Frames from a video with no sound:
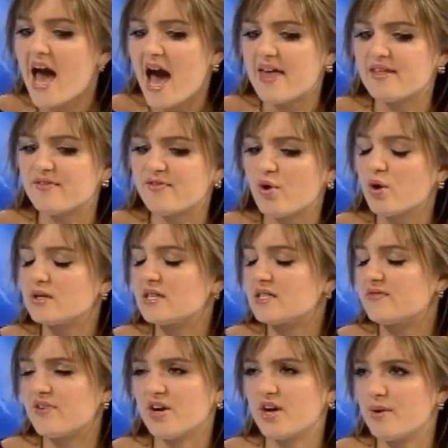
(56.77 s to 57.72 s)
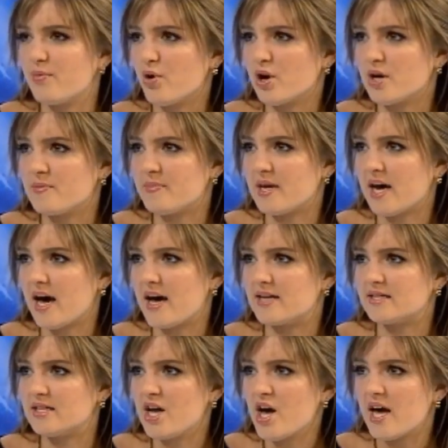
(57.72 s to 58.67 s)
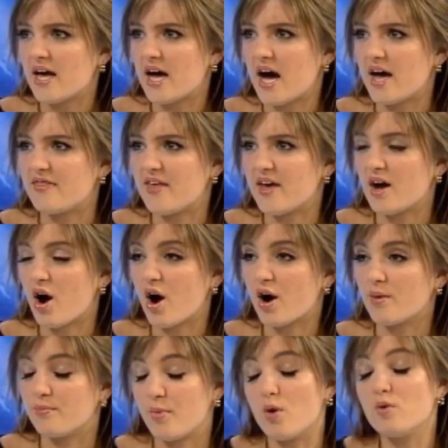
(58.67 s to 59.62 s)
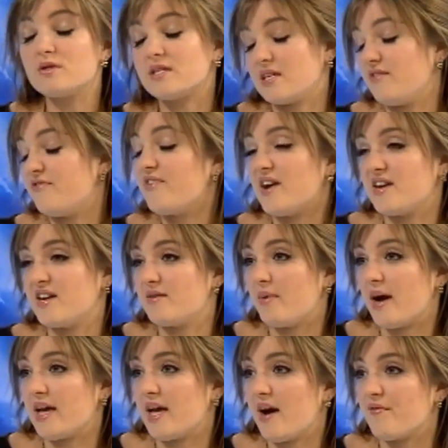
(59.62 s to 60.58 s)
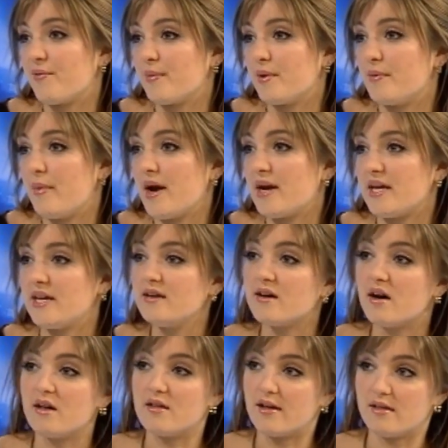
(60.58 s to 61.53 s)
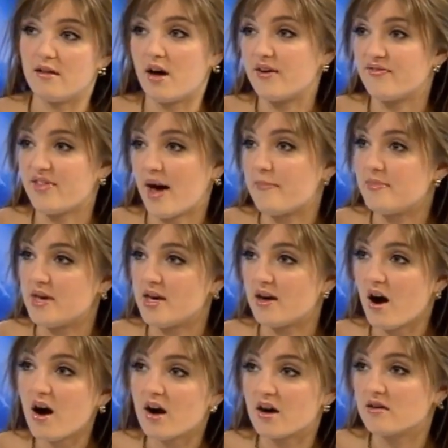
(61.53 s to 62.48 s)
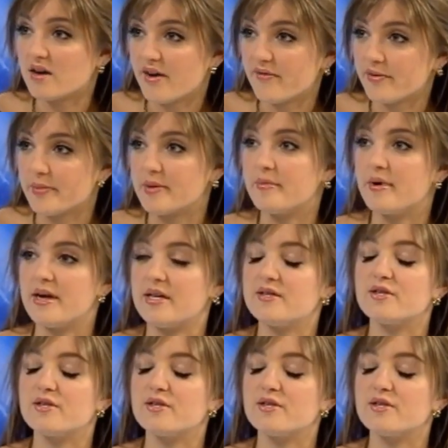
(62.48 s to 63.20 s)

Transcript: And then, of course, it's very important because uh, they are mostly funded by government money, a, a, lot of that being our government mm. money.